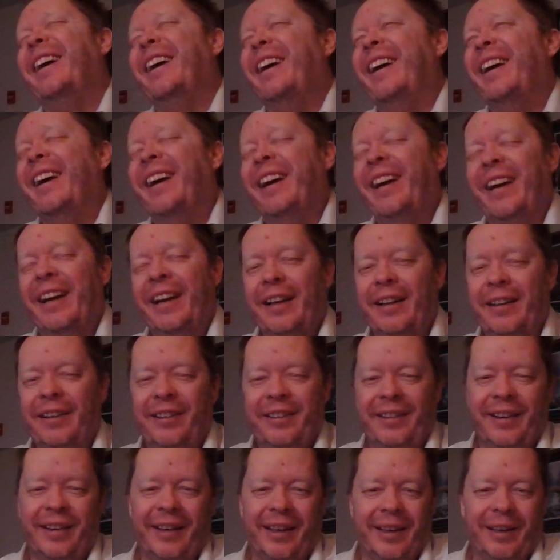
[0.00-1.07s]

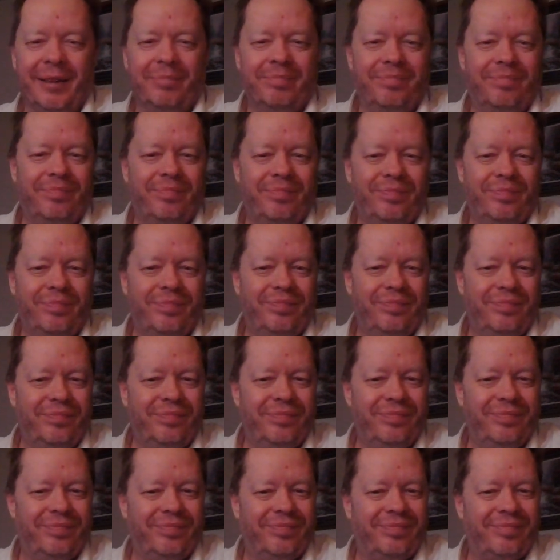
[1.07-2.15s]
And
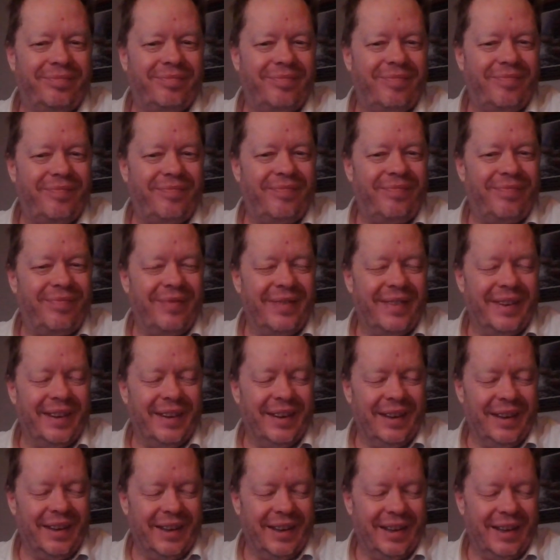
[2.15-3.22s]

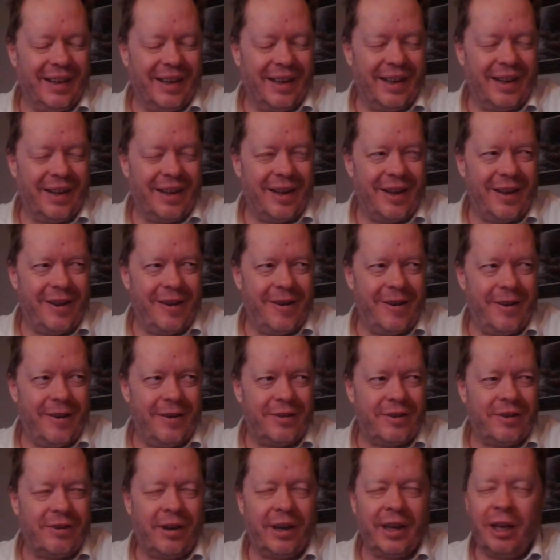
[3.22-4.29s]

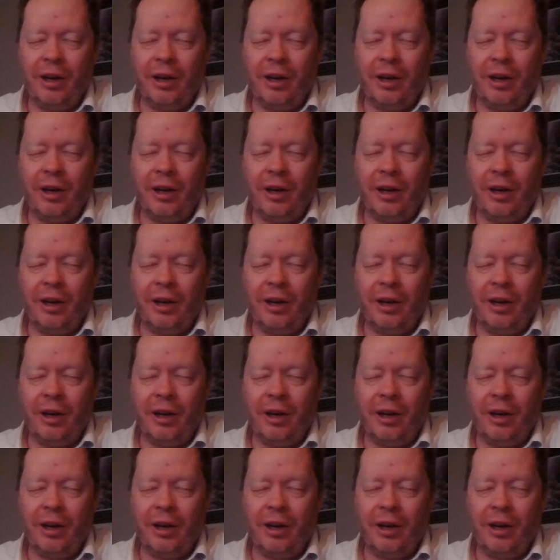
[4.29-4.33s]
so